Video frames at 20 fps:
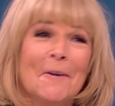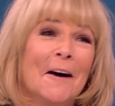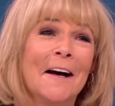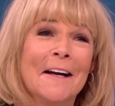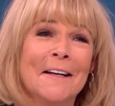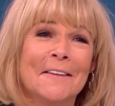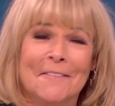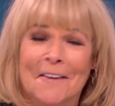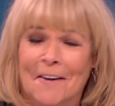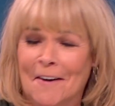
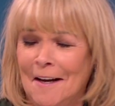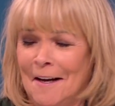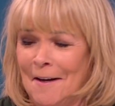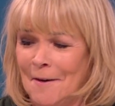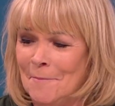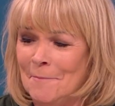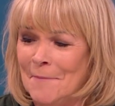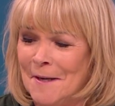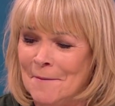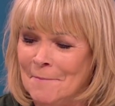away,
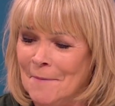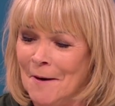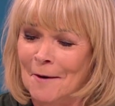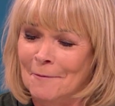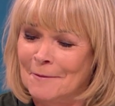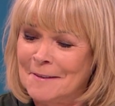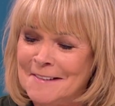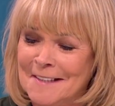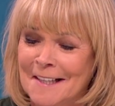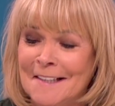right, and me and
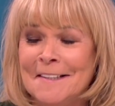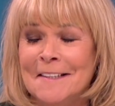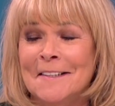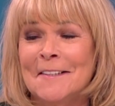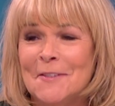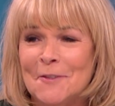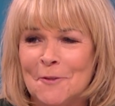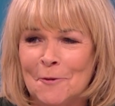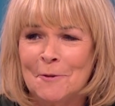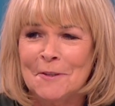Mark were
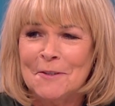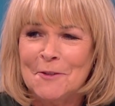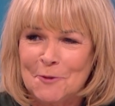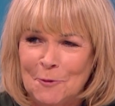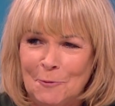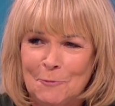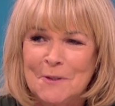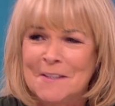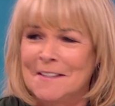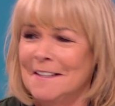sending sort of
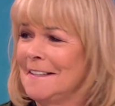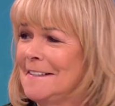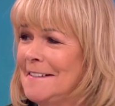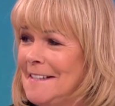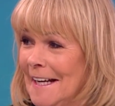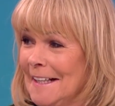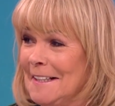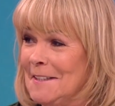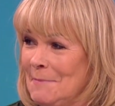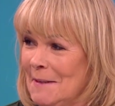
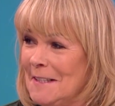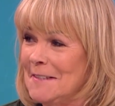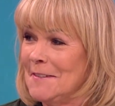saucy text